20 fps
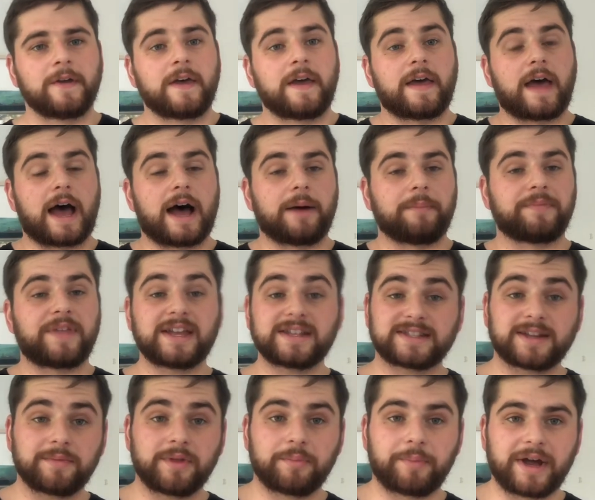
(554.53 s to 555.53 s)
that's
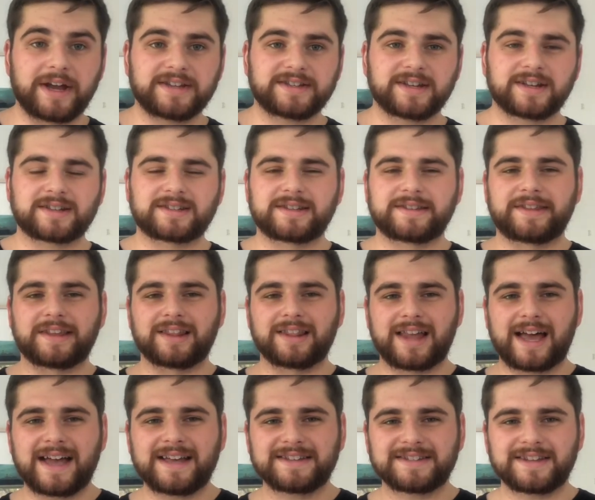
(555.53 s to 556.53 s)
some of the basics. The
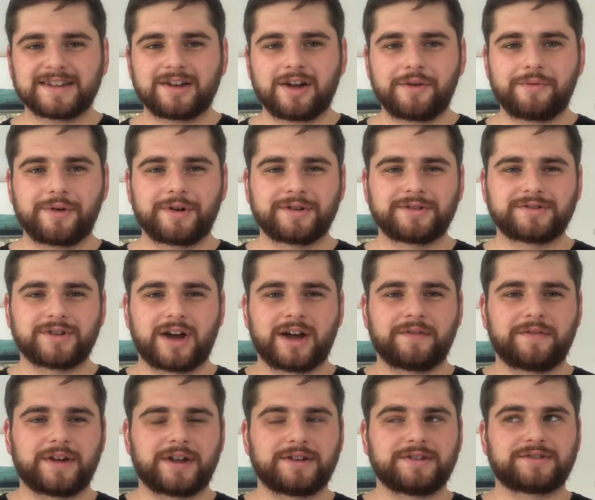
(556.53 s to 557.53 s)
last thing I want to
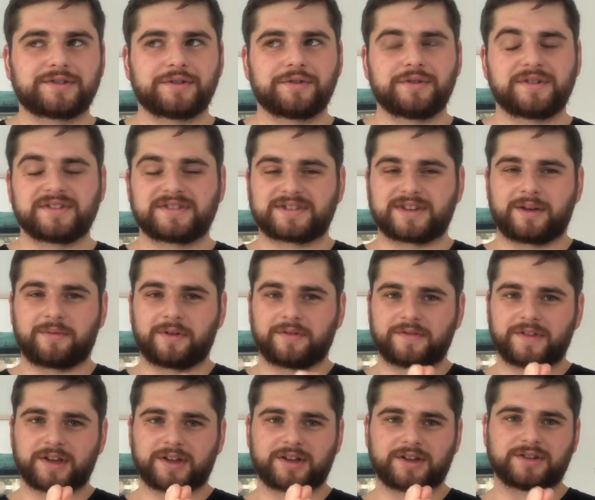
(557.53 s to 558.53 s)
dive into is some of
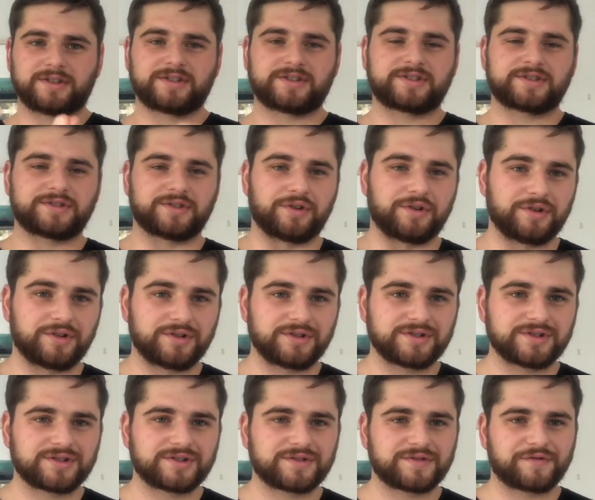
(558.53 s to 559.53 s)
the
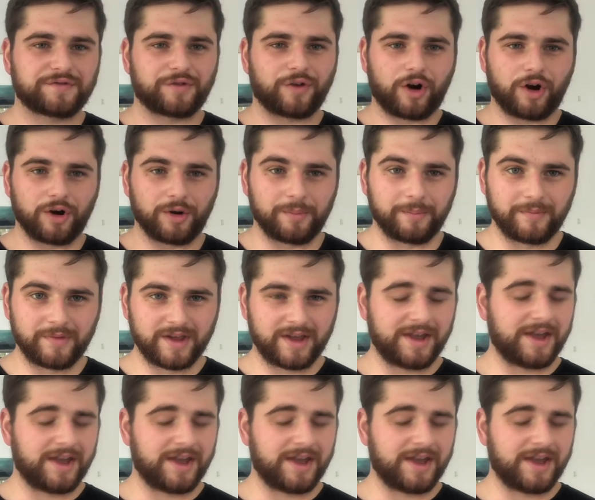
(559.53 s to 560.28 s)
concerns from